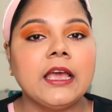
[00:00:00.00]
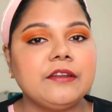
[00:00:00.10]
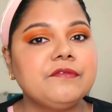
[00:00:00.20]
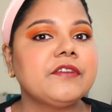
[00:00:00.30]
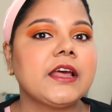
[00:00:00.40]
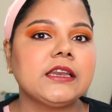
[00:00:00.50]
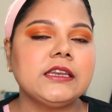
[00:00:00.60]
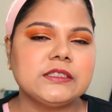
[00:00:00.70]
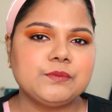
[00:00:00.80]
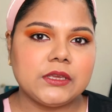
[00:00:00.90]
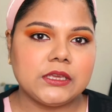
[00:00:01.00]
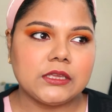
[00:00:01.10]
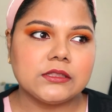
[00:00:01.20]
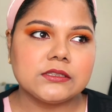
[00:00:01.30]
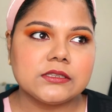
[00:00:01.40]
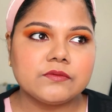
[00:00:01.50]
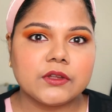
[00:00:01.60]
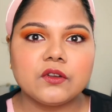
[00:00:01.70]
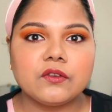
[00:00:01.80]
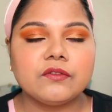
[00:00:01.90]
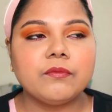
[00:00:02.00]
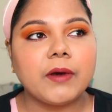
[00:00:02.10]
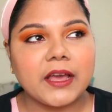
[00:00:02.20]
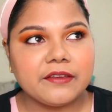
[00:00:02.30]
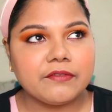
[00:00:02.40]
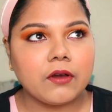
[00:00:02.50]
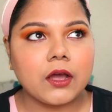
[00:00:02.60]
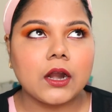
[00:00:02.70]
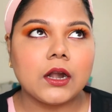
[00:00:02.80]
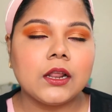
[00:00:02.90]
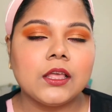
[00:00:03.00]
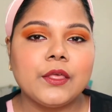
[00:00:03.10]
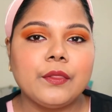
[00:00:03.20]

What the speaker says: And frankly speaking, this is one of by far